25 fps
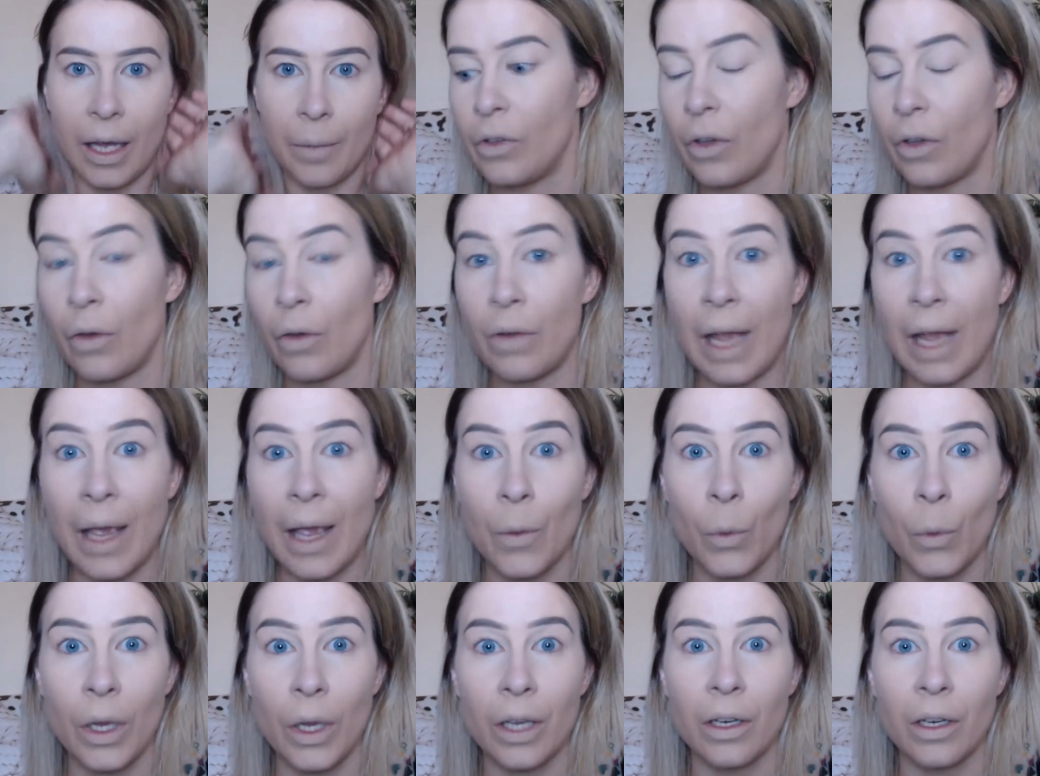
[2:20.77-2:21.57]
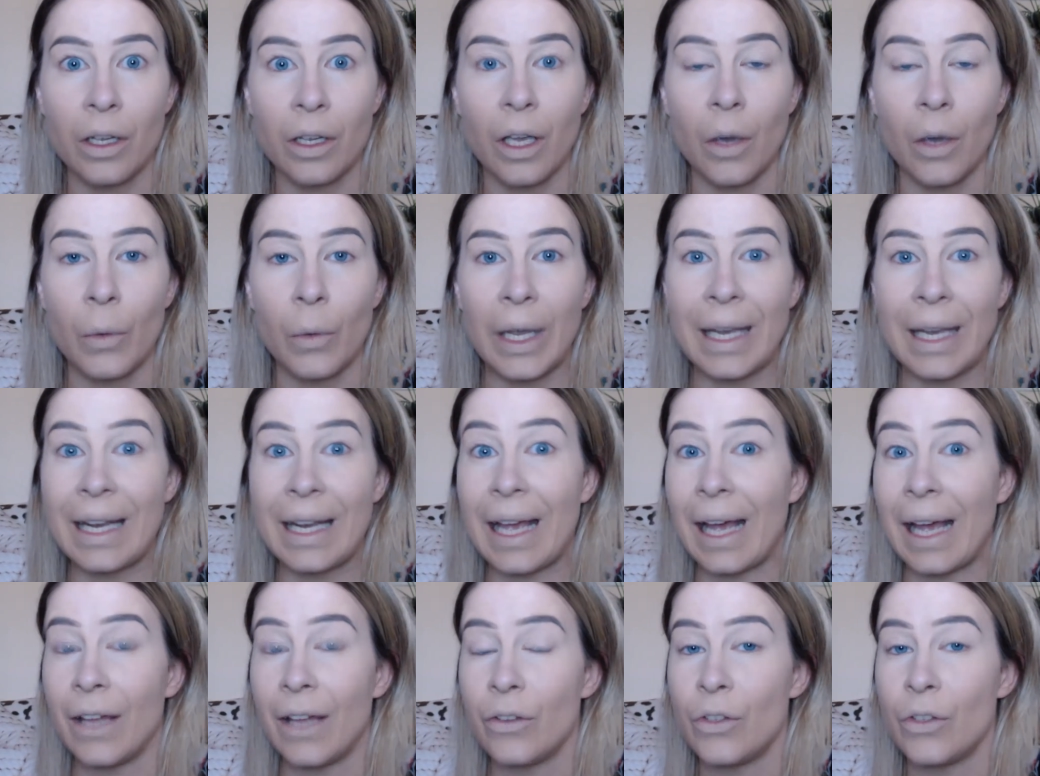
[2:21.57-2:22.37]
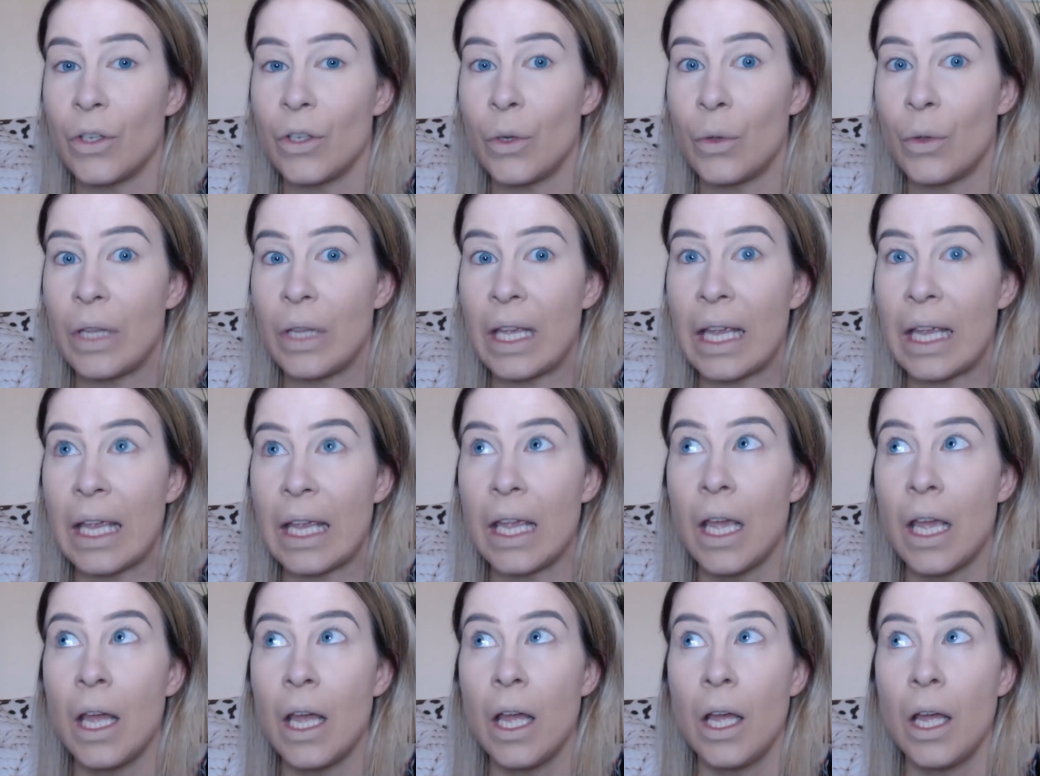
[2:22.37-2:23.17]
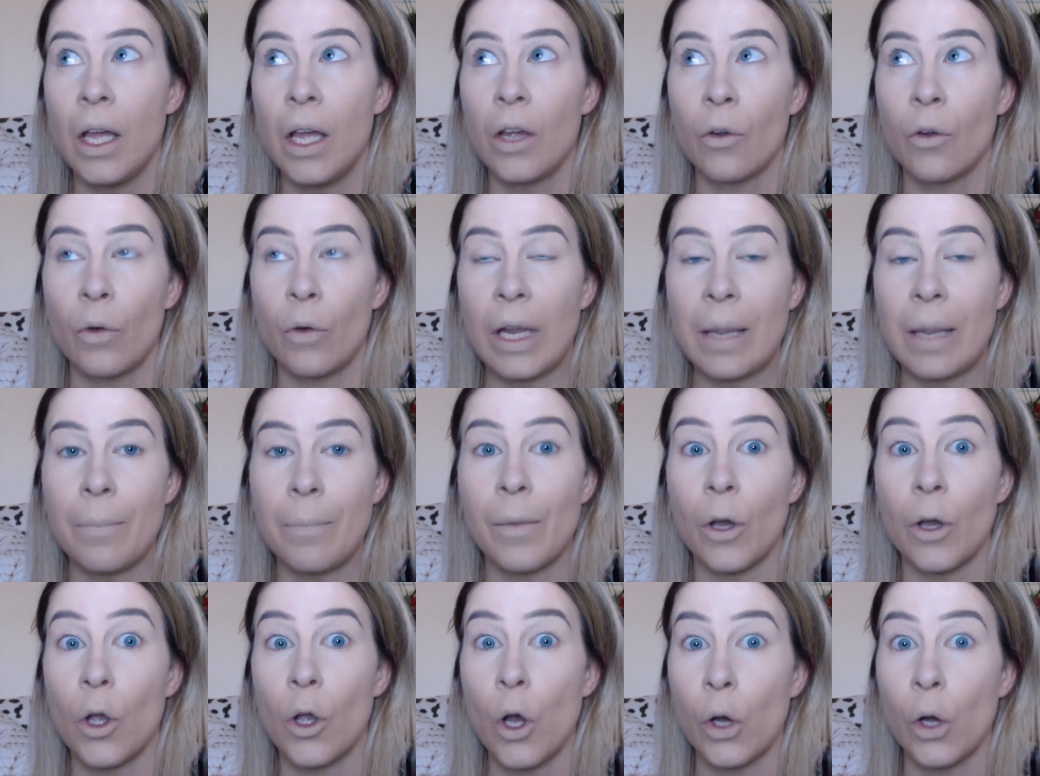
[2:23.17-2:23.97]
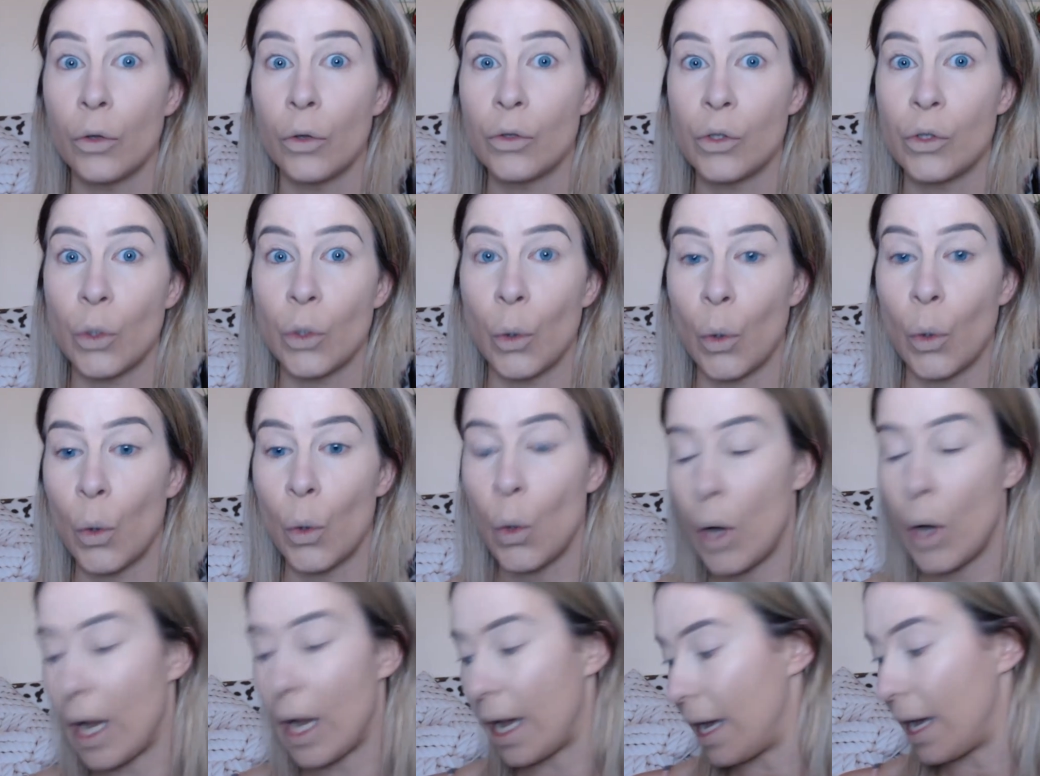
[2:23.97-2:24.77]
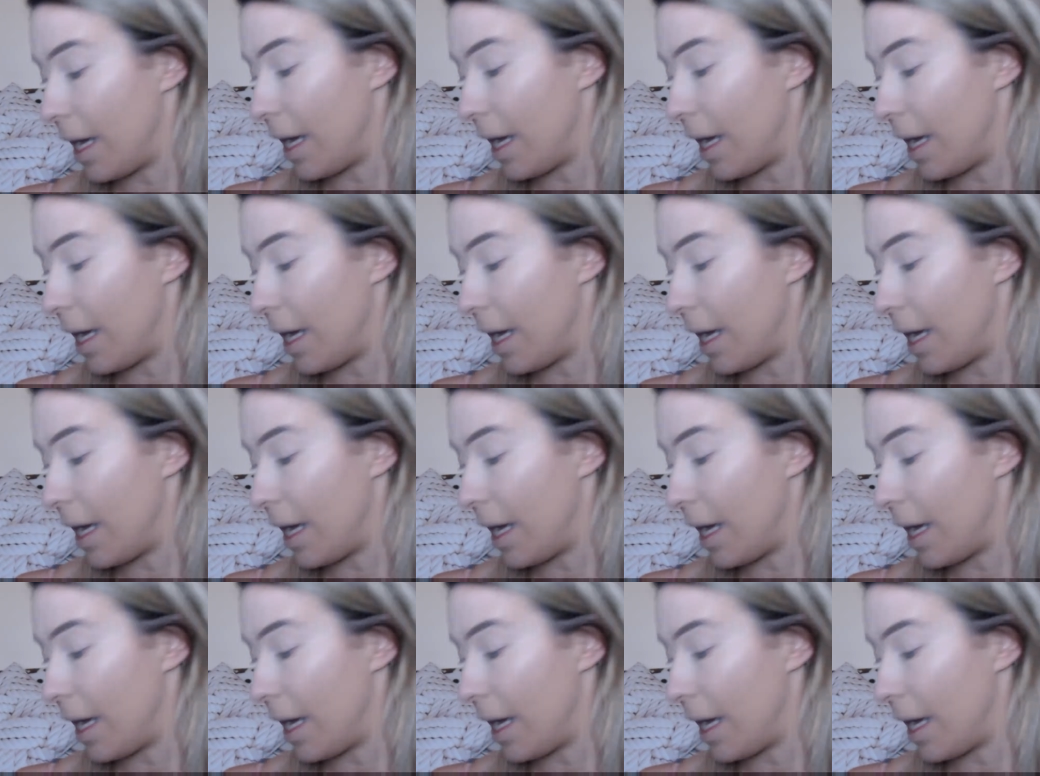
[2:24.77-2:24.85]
So now we're going to go in and do the cream contour.